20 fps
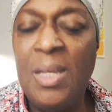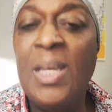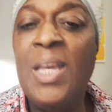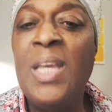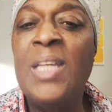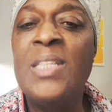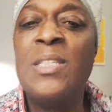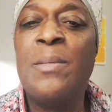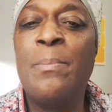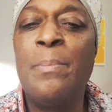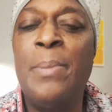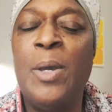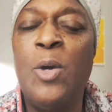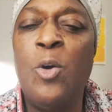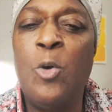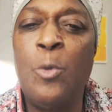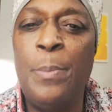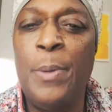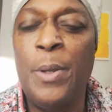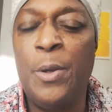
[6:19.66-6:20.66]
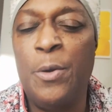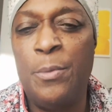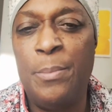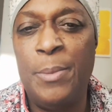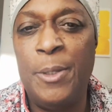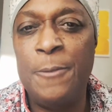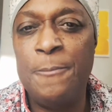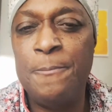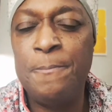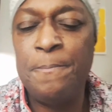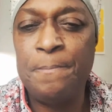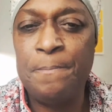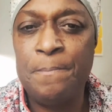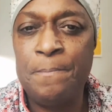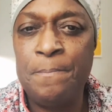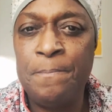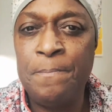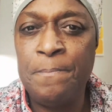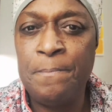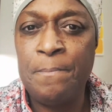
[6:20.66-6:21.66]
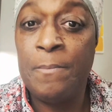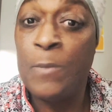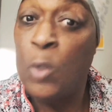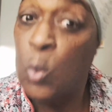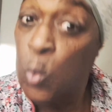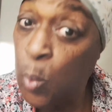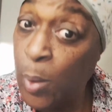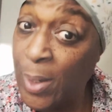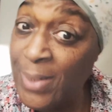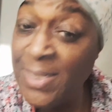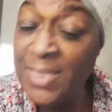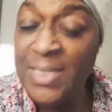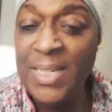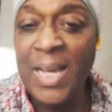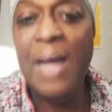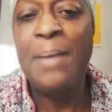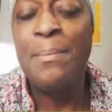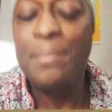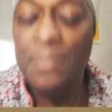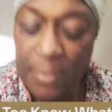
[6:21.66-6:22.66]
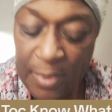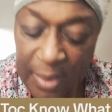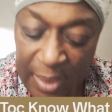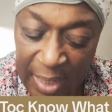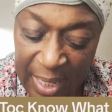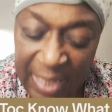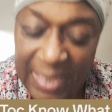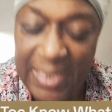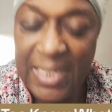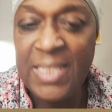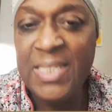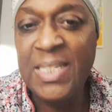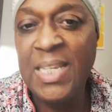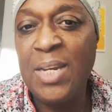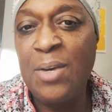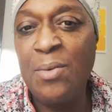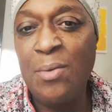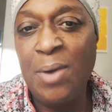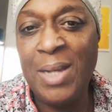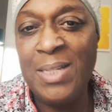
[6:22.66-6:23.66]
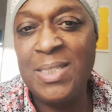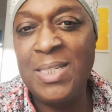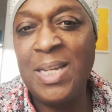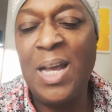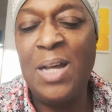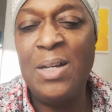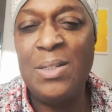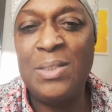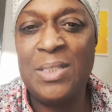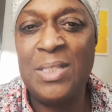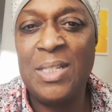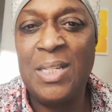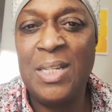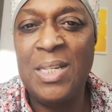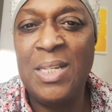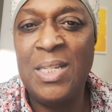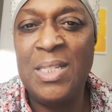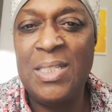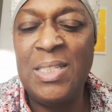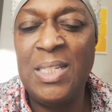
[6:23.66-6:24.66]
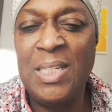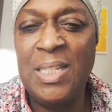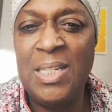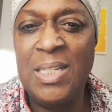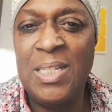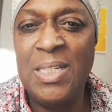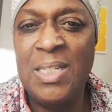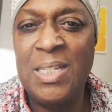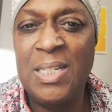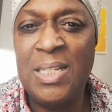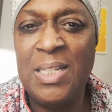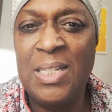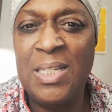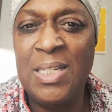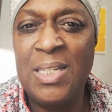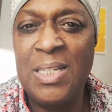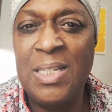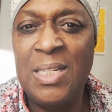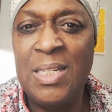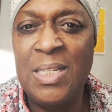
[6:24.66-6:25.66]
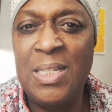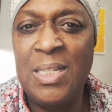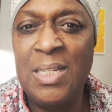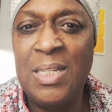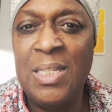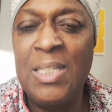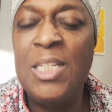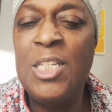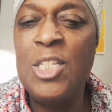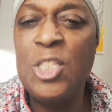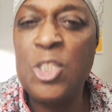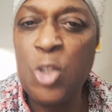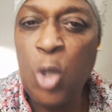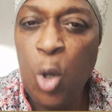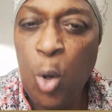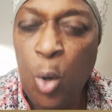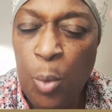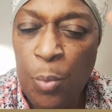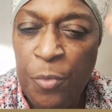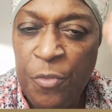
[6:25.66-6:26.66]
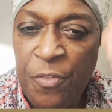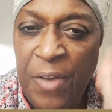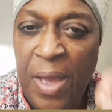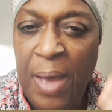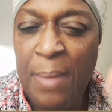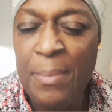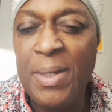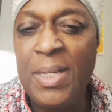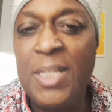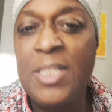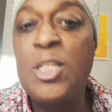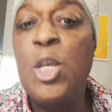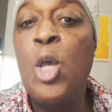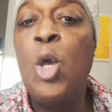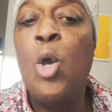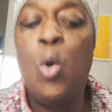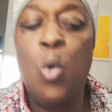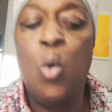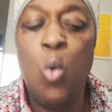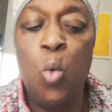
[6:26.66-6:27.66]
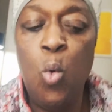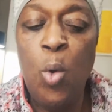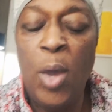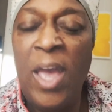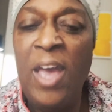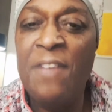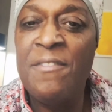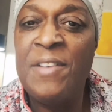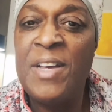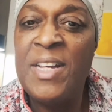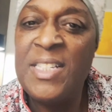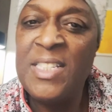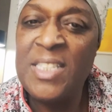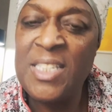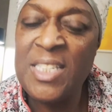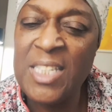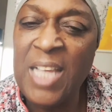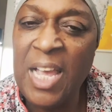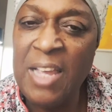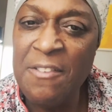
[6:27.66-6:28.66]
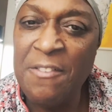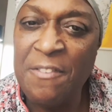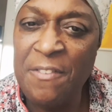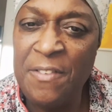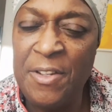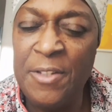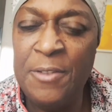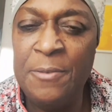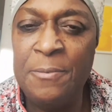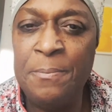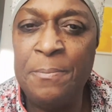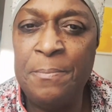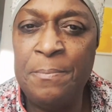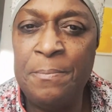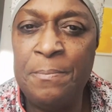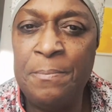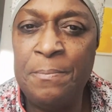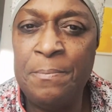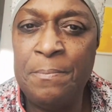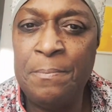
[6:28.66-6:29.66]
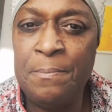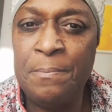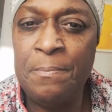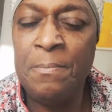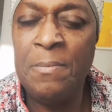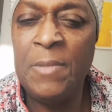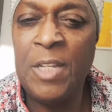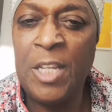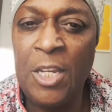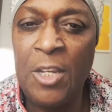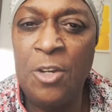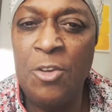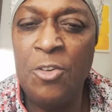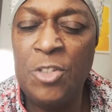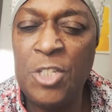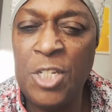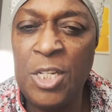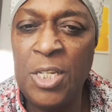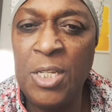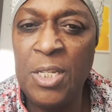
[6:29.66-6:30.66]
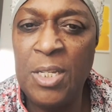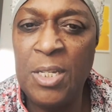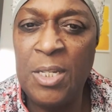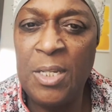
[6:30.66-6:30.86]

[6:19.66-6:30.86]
It's a big old pyramid. Who at the top? Like they say, the Rothschilds. You see? These families who have siphoned energy,